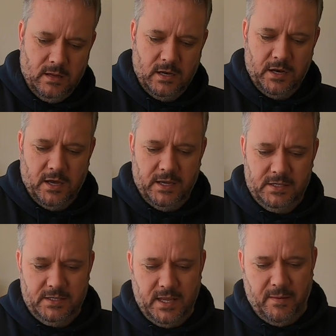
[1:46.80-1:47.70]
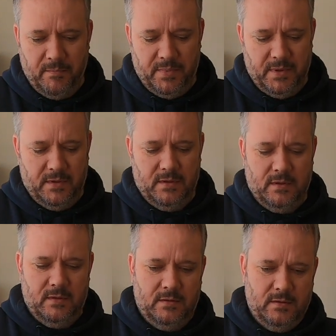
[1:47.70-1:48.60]
In a nice damp
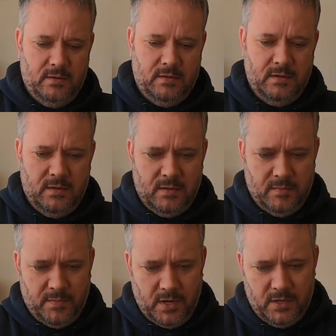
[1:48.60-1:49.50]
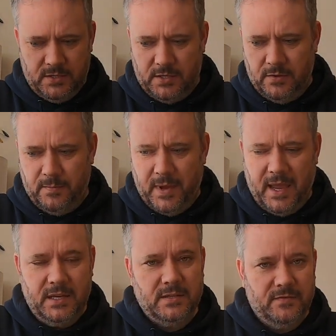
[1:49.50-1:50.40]
pot, so the
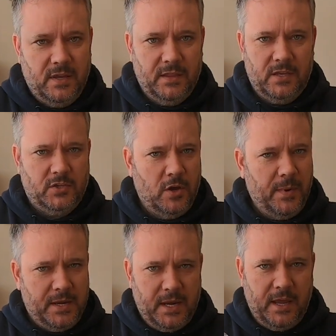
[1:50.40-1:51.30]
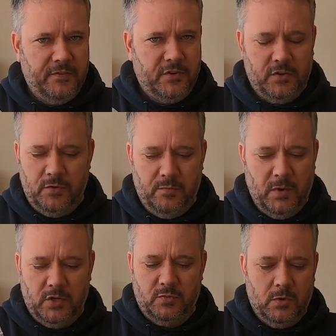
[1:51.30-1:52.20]
bags have done their job. I didn't have to do
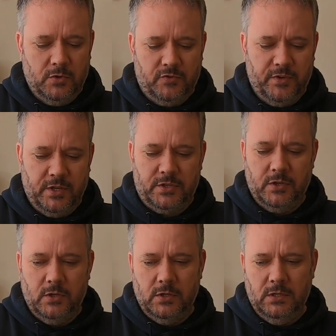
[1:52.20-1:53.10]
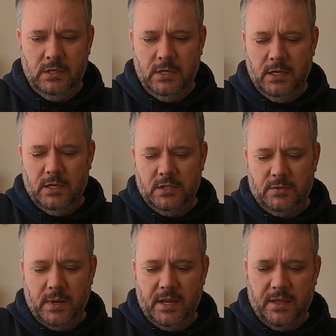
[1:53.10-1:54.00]
much watering at all
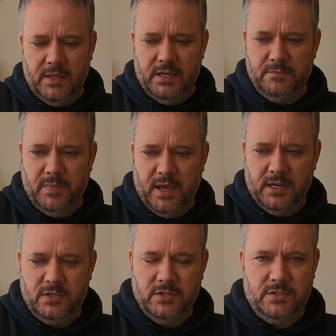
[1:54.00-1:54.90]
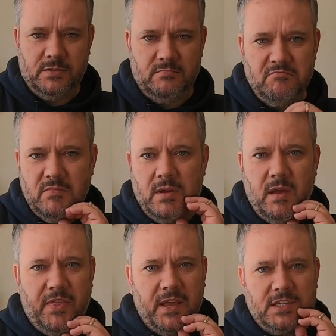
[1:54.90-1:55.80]
to any of these bags, just
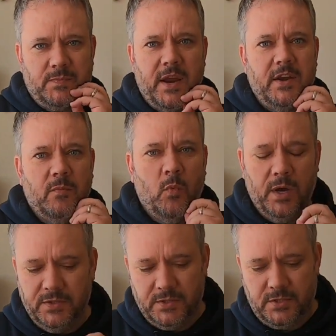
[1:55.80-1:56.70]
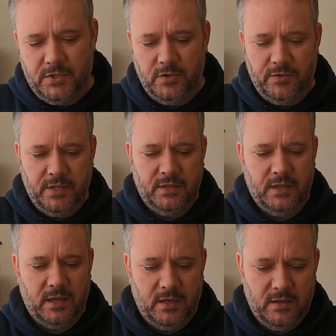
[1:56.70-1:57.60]
I think I sprayed them once during
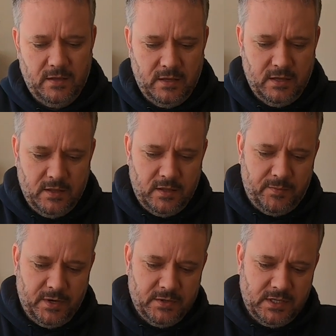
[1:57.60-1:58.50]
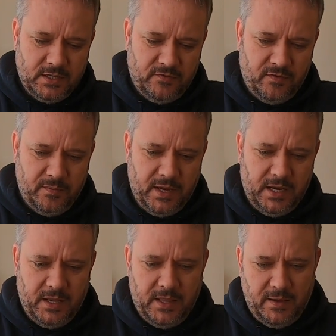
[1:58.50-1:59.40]
the process of them
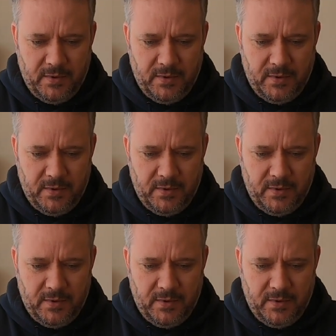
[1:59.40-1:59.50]
being in there.